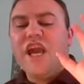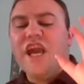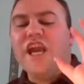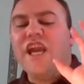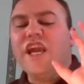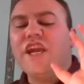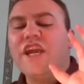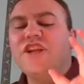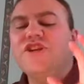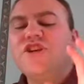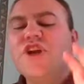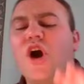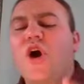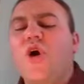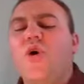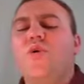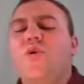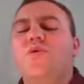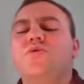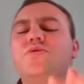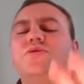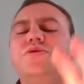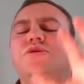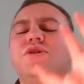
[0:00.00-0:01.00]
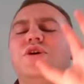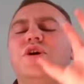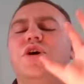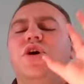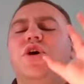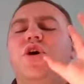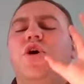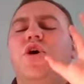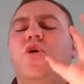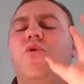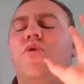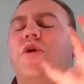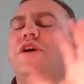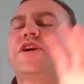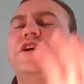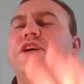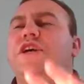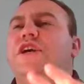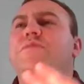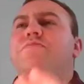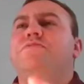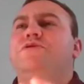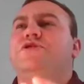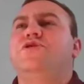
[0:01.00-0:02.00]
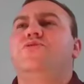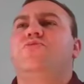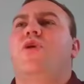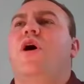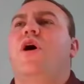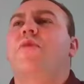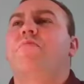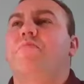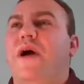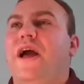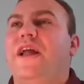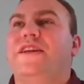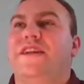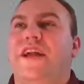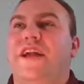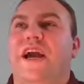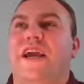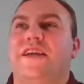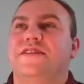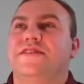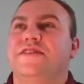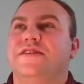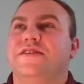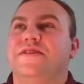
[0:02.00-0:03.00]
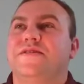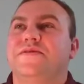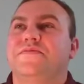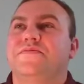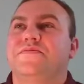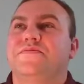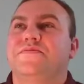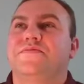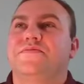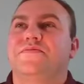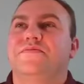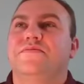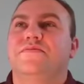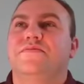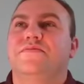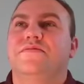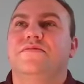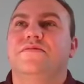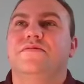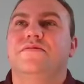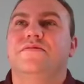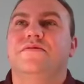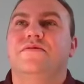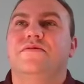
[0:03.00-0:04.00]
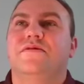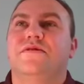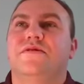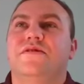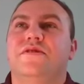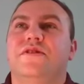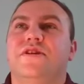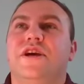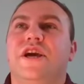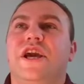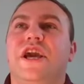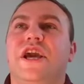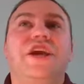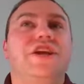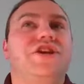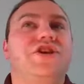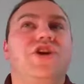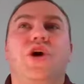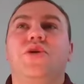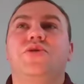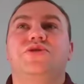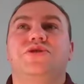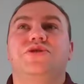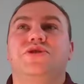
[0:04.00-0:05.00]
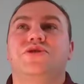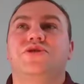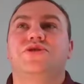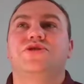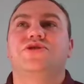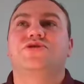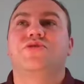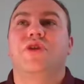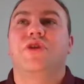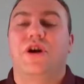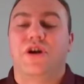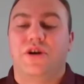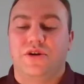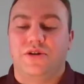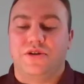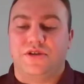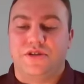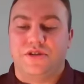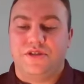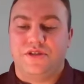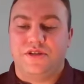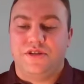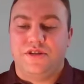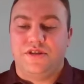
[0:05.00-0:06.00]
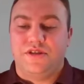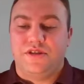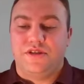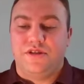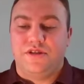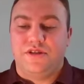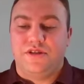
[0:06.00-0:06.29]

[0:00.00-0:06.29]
He knows what keeps you up at night. He knows your struggles.